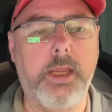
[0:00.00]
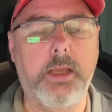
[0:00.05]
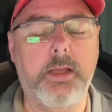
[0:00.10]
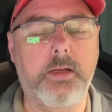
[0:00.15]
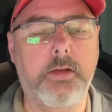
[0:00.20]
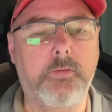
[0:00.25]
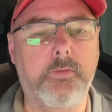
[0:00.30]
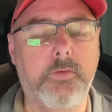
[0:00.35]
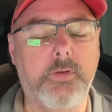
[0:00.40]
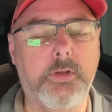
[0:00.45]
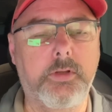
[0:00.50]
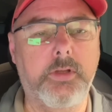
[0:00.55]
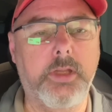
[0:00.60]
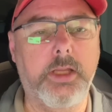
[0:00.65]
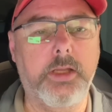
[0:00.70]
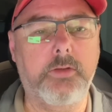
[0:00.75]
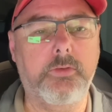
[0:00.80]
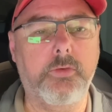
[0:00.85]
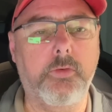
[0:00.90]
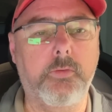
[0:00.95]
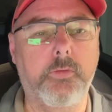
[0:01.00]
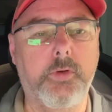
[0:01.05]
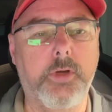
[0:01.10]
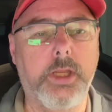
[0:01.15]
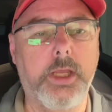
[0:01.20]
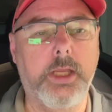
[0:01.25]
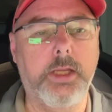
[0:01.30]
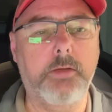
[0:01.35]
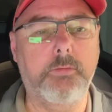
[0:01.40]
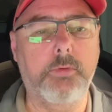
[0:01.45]
And if it takes
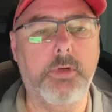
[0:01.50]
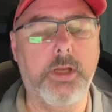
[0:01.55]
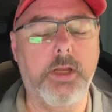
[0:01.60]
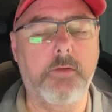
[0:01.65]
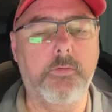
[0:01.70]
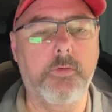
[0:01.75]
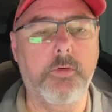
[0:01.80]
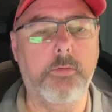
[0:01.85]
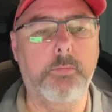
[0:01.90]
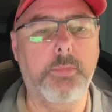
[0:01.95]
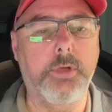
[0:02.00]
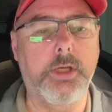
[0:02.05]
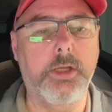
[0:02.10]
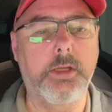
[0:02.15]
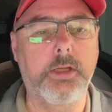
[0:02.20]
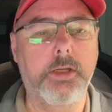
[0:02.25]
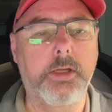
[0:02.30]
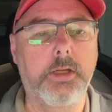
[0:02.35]
overnight, whatever, but,